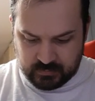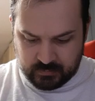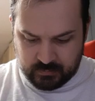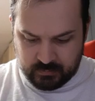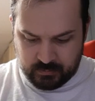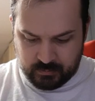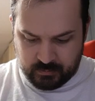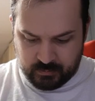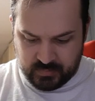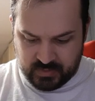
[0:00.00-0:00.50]

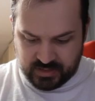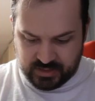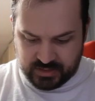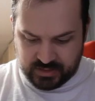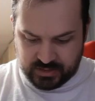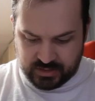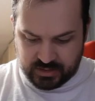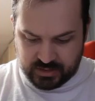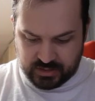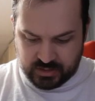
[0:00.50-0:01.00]

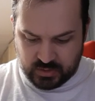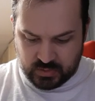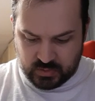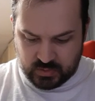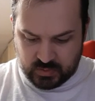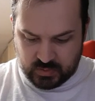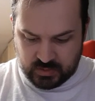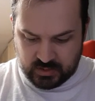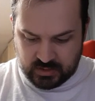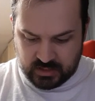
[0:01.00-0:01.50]

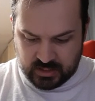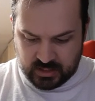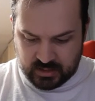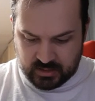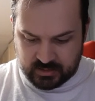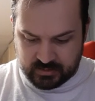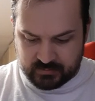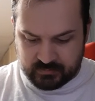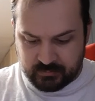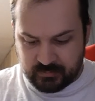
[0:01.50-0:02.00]

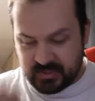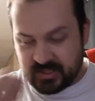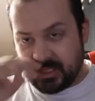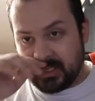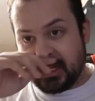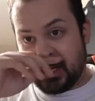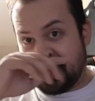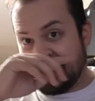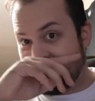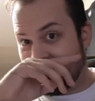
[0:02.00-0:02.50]
Mythalon.
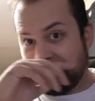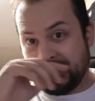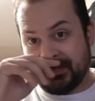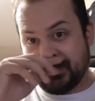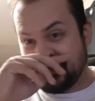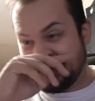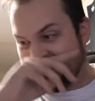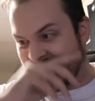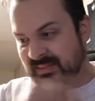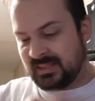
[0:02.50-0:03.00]

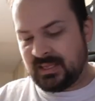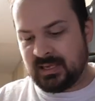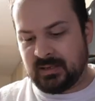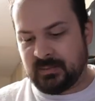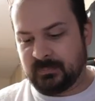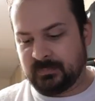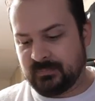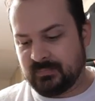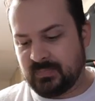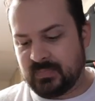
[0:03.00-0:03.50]
Yeah,
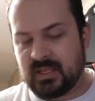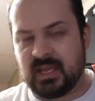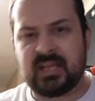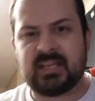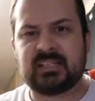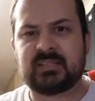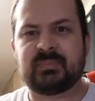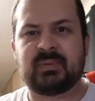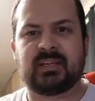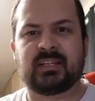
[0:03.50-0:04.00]
I
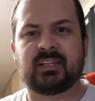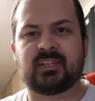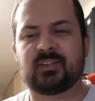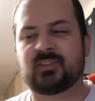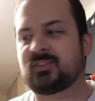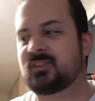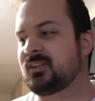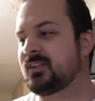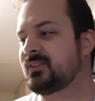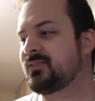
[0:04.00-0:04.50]
can speak
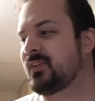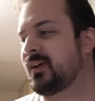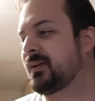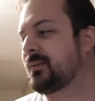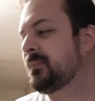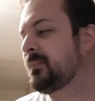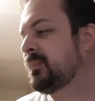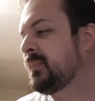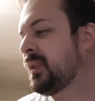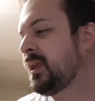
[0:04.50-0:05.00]
English. It's fine.
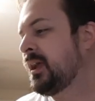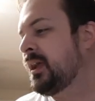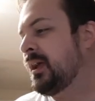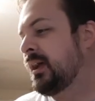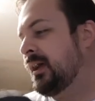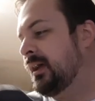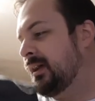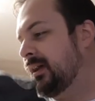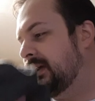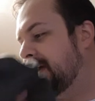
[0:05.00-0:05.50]

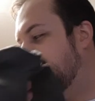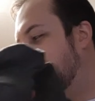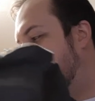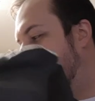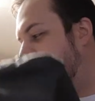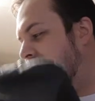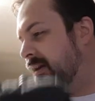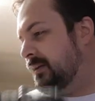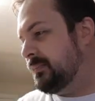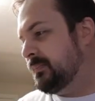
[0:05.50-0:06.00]

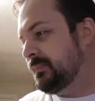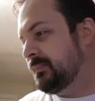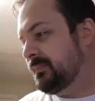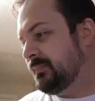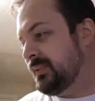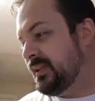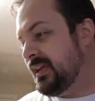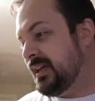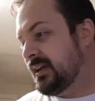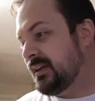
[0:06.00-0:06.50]

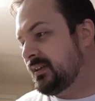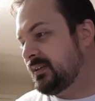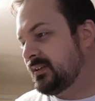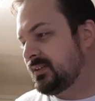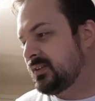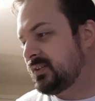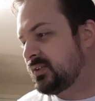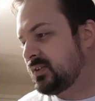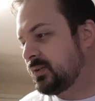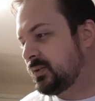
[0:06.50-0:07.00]
But yeah,
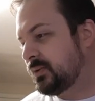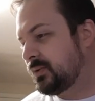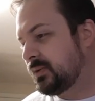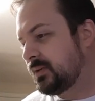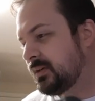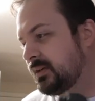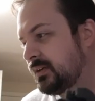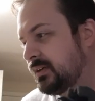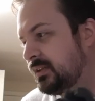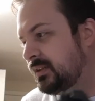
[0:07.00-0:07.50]

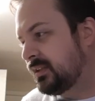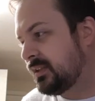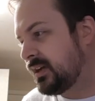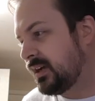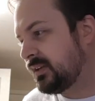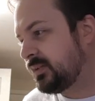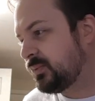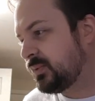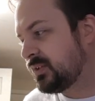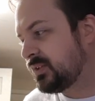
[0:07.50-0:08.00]
so
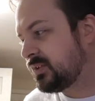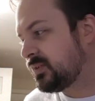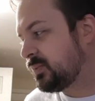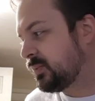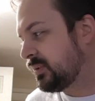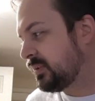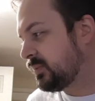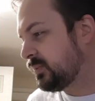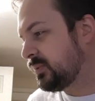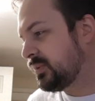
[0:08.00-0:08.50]
that was
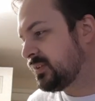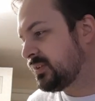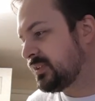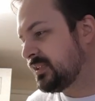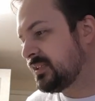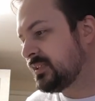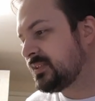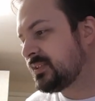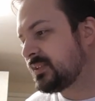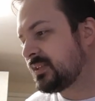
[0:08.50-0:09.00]
what was
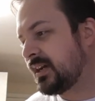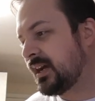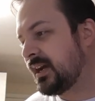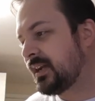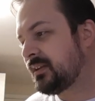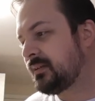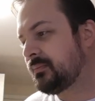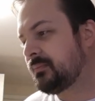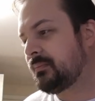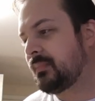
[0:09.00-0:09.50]

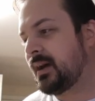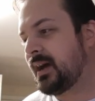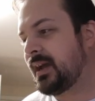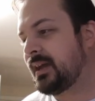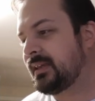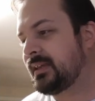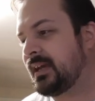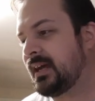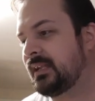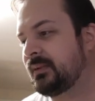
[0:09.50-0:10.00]
inside my
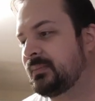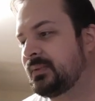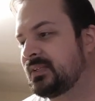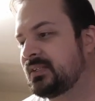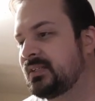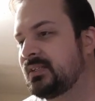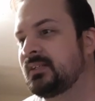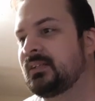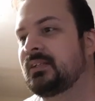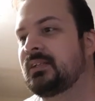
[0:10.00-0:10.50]

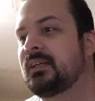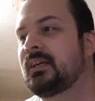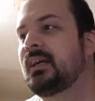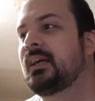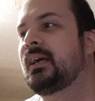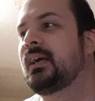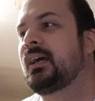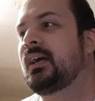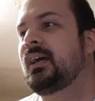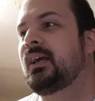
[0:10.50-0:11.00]
Calimacil
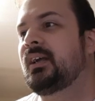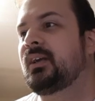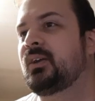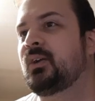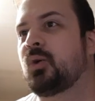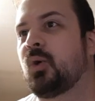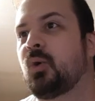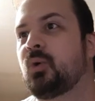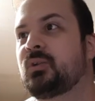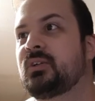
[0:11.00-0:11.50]

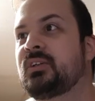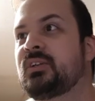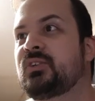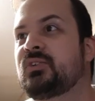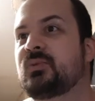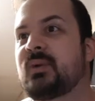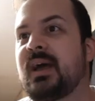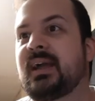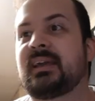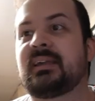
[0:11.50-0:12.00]
Golden
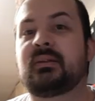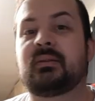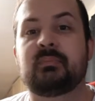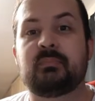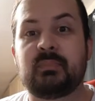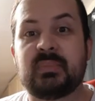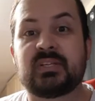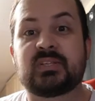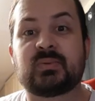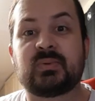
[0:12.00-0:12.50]
Dragon
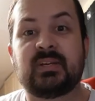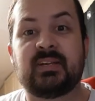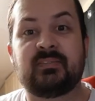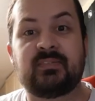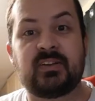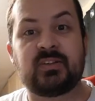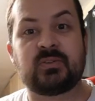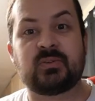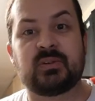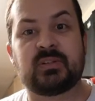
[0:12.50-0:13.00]
Mystery
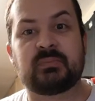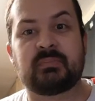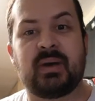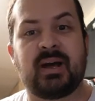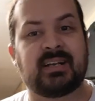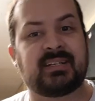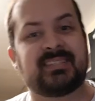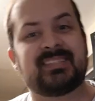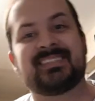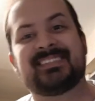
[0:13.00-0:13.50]
Adventurers
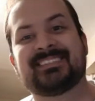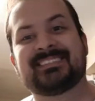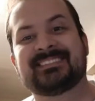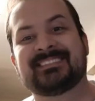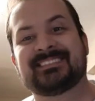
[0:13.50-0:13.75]
box.